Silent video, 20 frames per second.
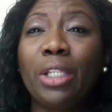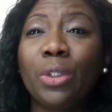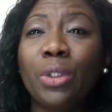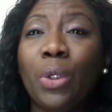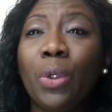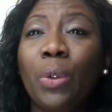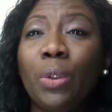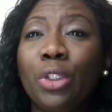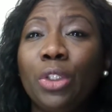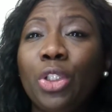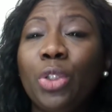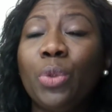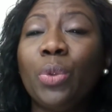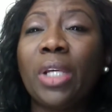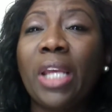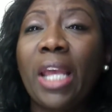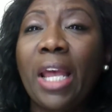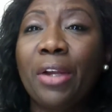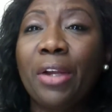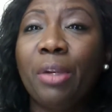to hold you
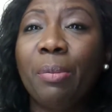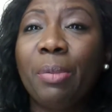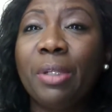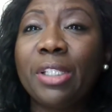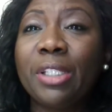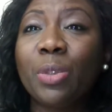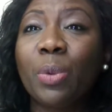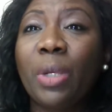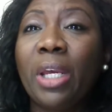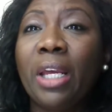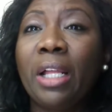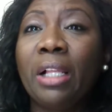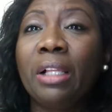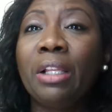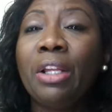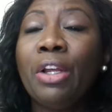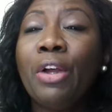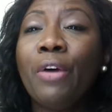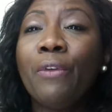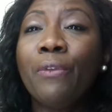accountable as well